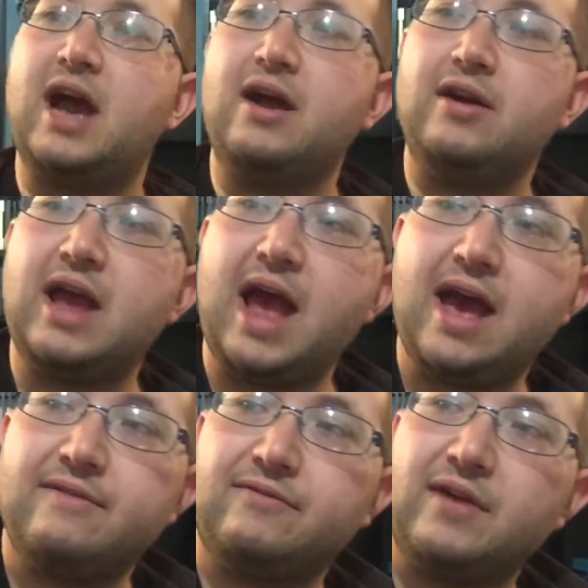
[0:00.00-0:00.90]
I already
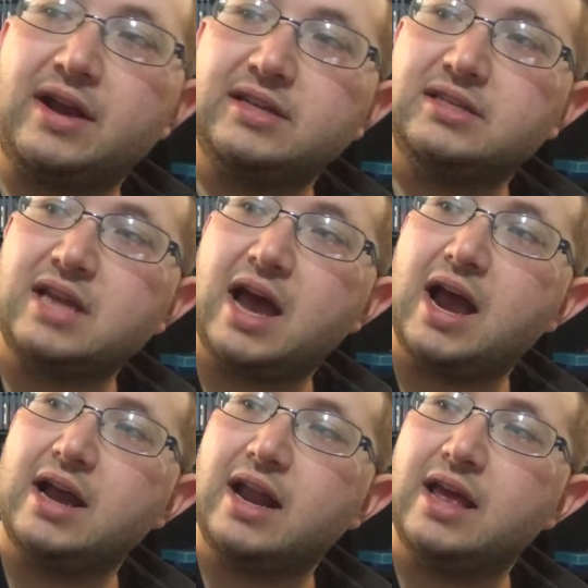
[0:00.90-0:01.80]
have
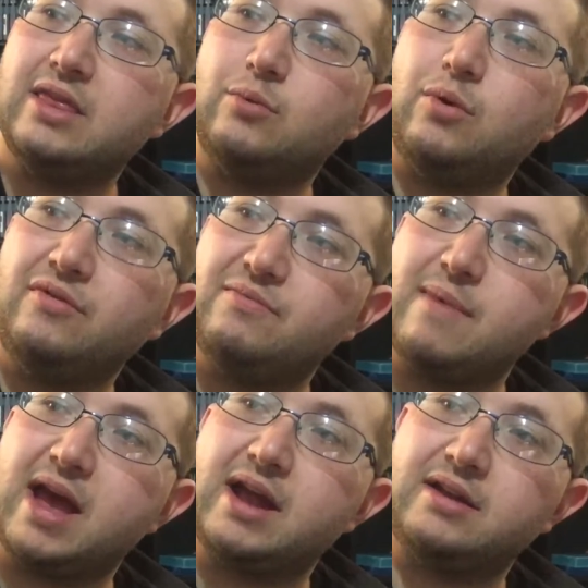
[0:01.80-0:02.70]
Frankenstein and the
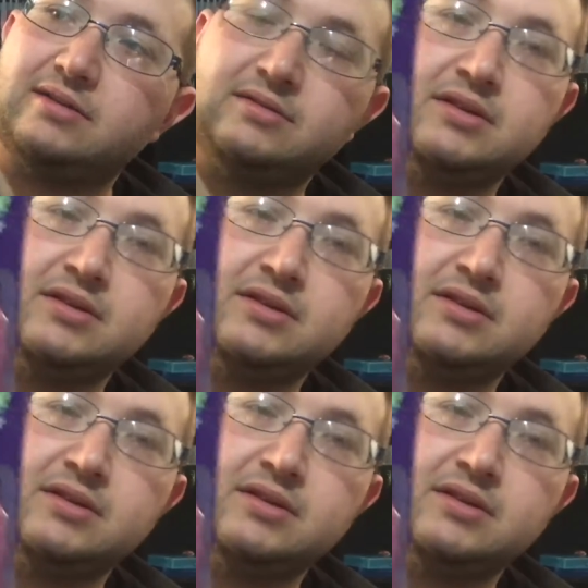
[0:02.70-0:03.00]
Wolfman,